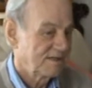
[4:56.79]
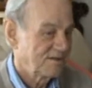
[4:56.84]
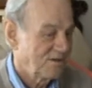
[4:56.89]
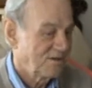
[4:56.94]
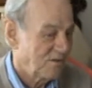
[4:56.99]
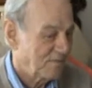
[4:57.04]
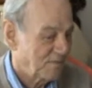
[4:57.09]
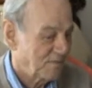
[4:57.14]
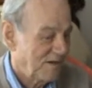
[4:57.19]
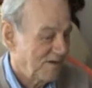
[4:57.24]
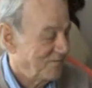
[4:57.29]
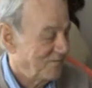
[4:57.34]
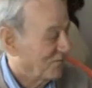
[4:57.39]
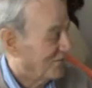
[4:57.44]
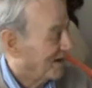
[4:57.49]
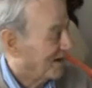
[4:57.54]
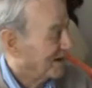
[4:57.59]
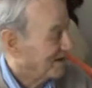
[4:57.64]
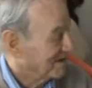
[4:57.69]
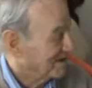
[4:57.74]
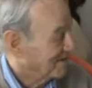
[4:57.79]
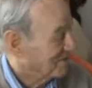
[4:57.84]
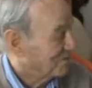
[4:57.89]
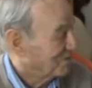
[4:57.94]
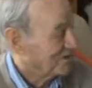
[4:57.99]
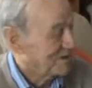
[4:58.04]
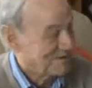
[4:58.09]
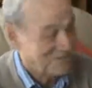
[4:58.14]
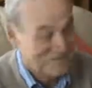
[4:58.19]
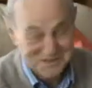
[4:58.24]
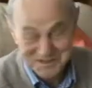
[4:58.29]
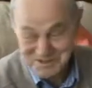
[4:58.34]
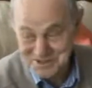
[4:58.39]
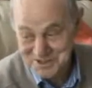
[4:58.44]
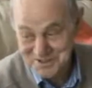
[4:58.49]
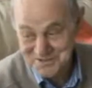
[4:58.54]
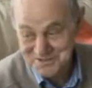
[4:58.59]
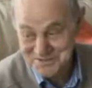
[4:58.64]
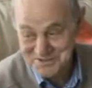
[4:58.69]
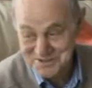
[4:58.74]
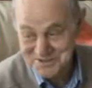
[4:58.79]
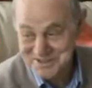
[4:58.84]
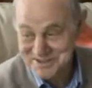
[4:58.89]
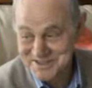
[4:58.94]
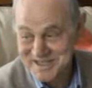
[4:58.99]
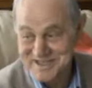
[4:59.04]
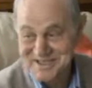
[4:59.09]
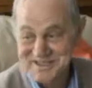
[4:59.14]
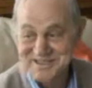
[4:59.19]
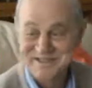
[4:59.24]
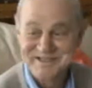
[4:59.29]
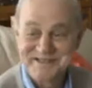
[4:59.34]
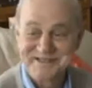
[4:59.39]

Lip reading: not being funny, people at Chelmsford, they,